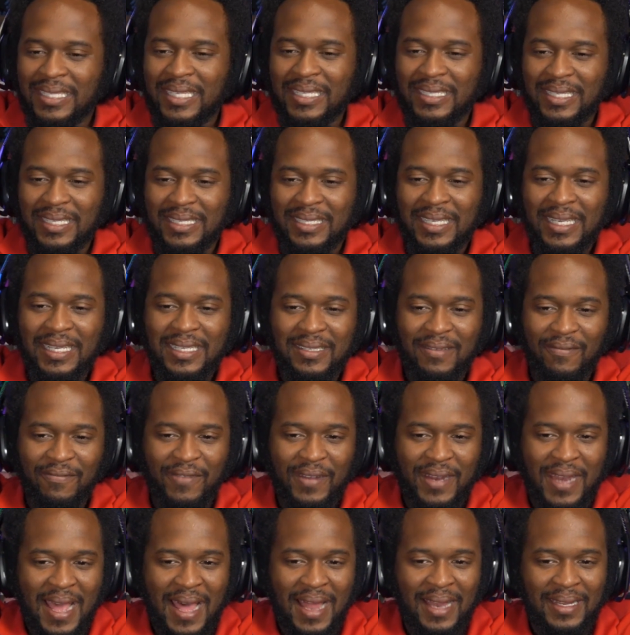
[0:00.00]
is a season
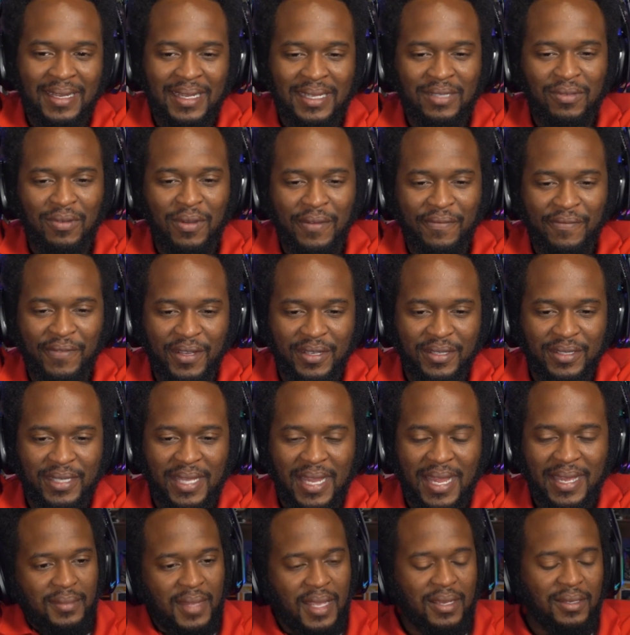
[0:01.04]
finale. That's what it feels
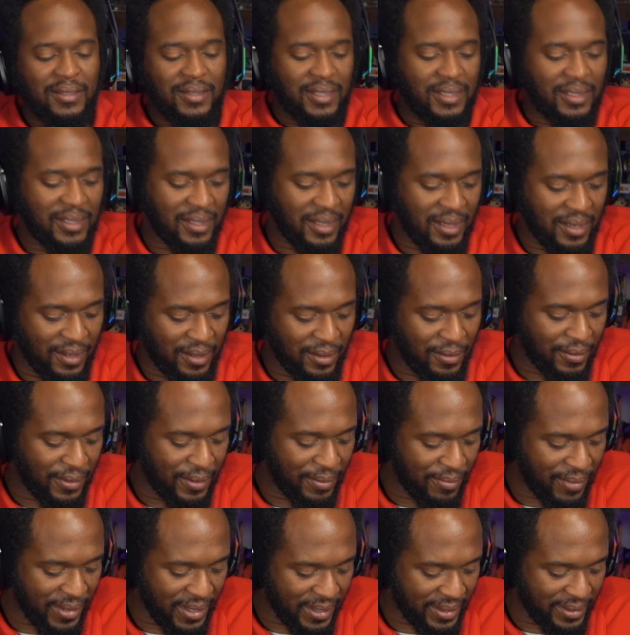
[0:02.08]
like. This is a good
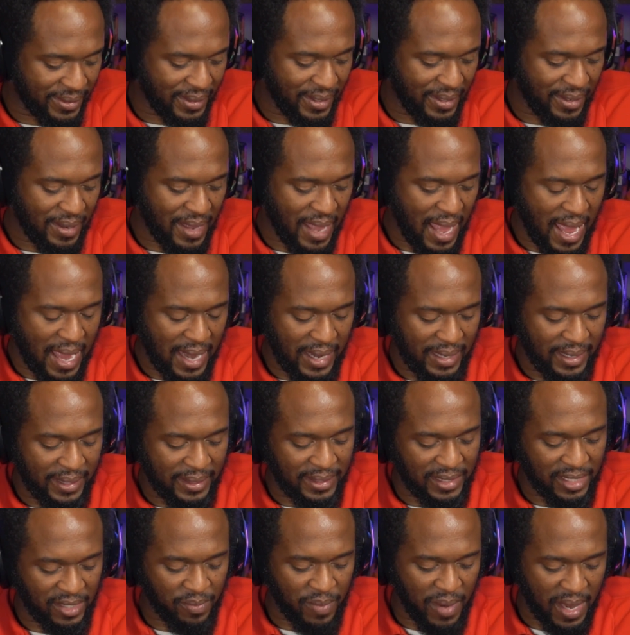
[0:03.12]
one, but I didn't
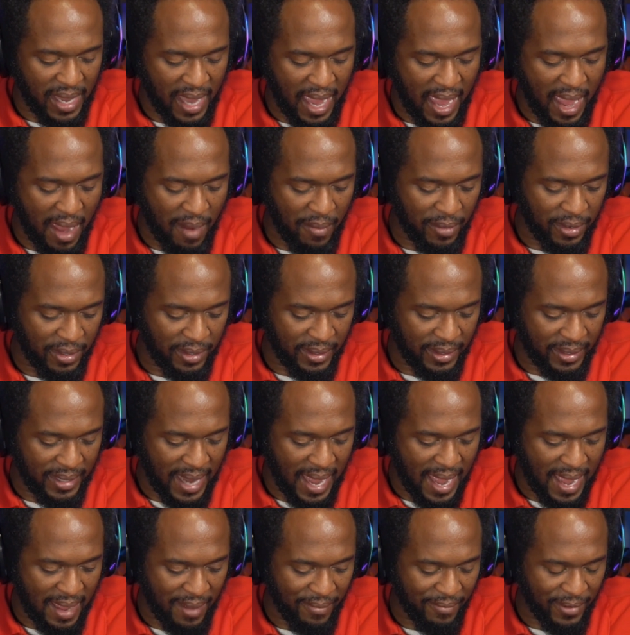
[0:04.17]
expect Hemmer to
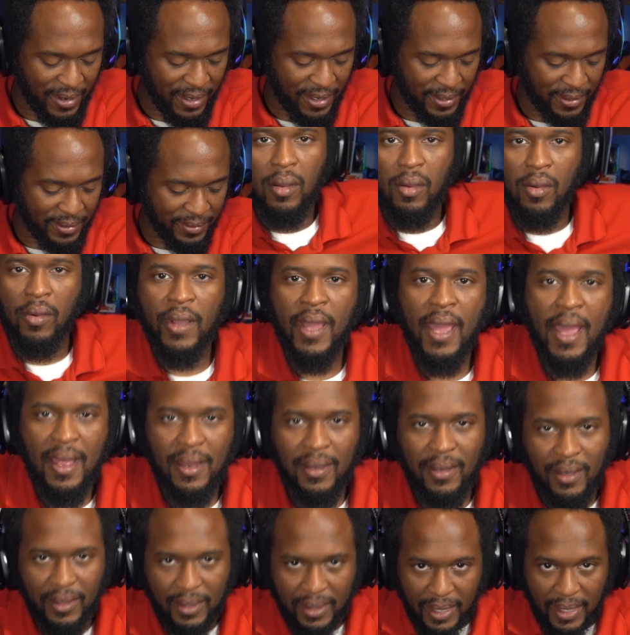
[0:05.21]
die, man. Okay, I
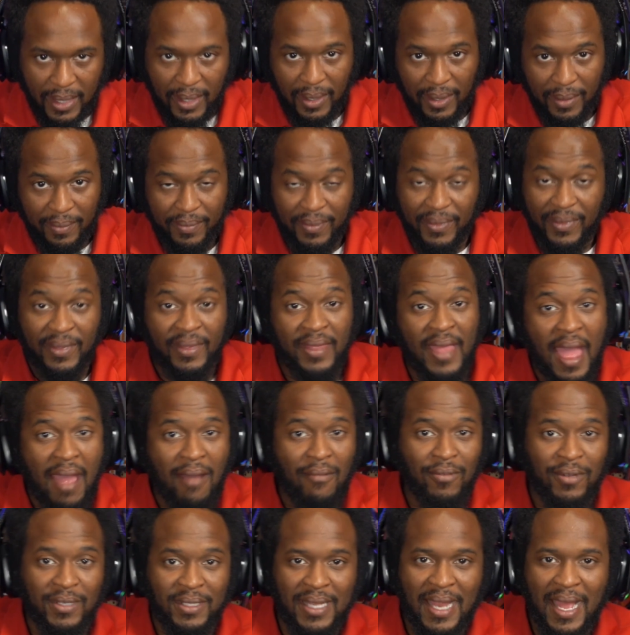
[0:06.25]
looked it up.
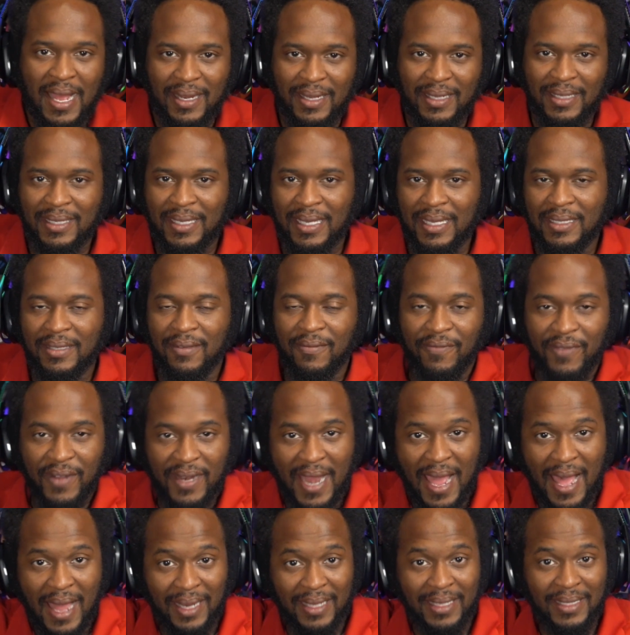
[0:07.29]
That was not the season
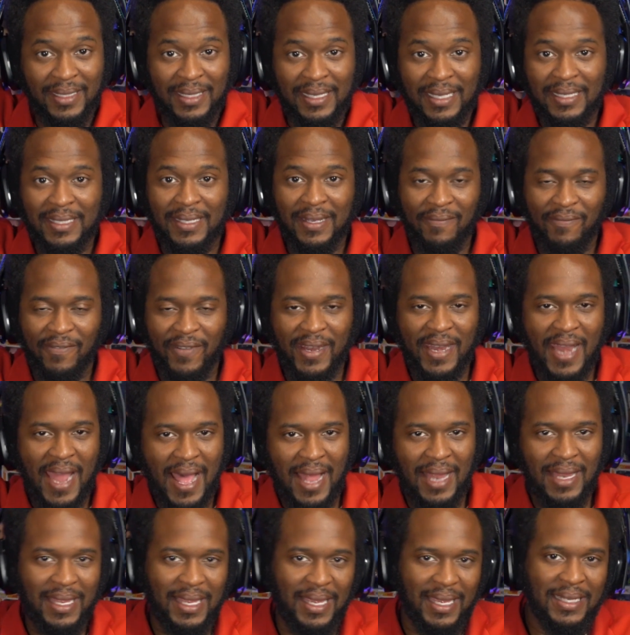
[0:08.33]
finale. Season
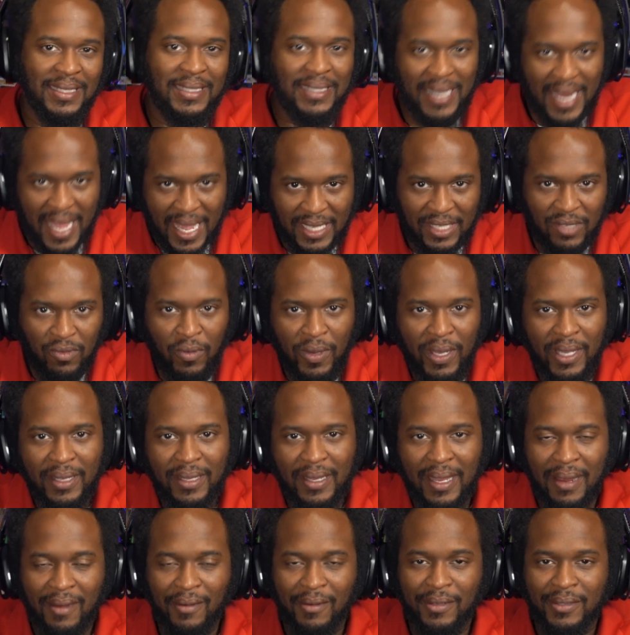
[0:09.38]
finale is next week.
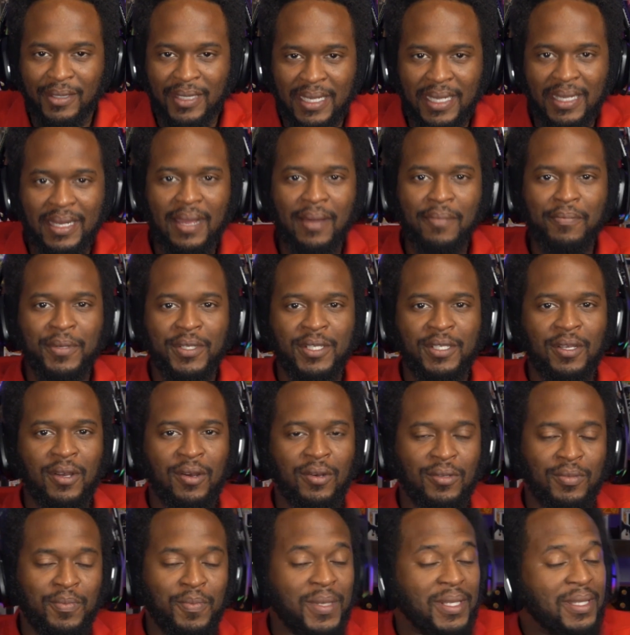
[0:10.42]
There are 10
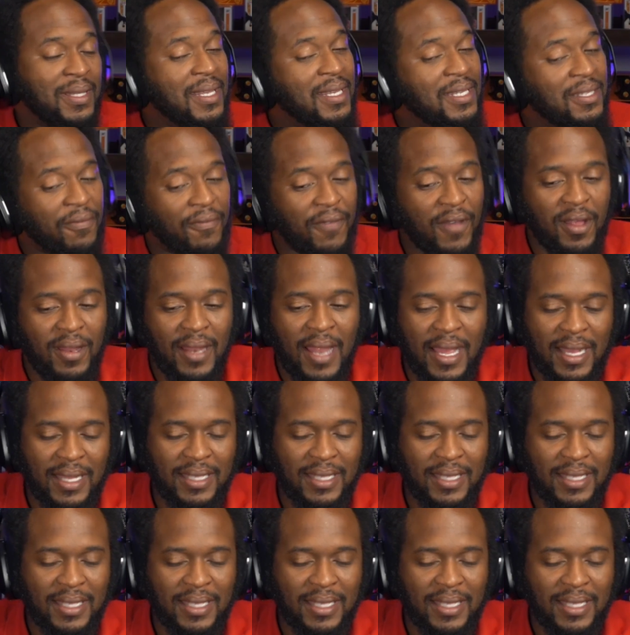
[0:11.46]
episodes, but this felt like